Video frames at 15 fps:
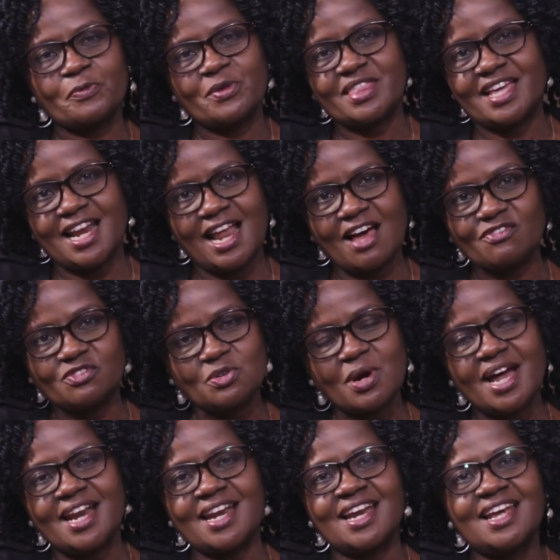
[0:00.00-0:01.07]
with a loved
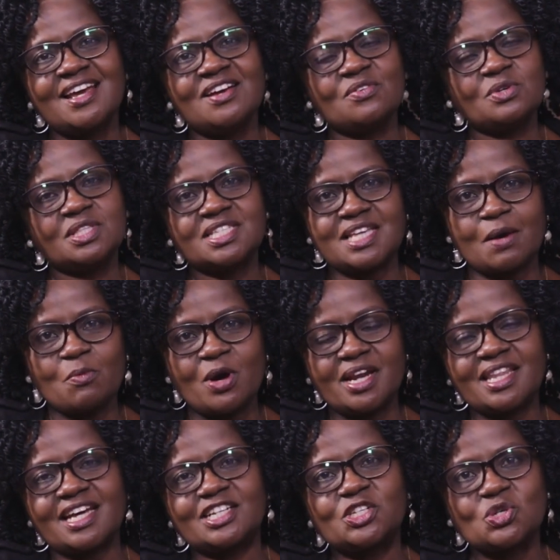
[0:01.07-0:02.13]
one, with
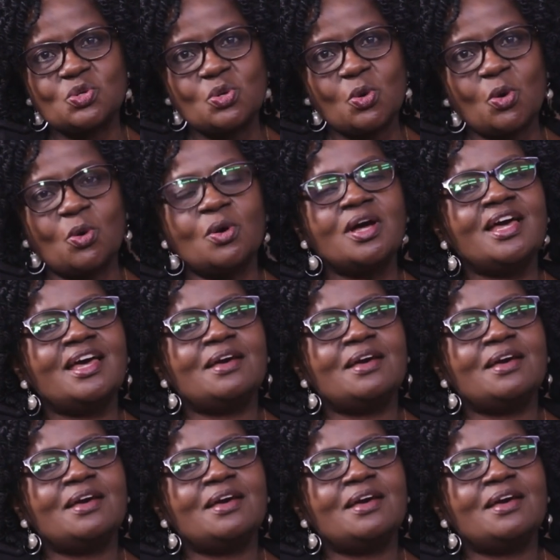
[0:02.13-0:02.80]
someone that you know,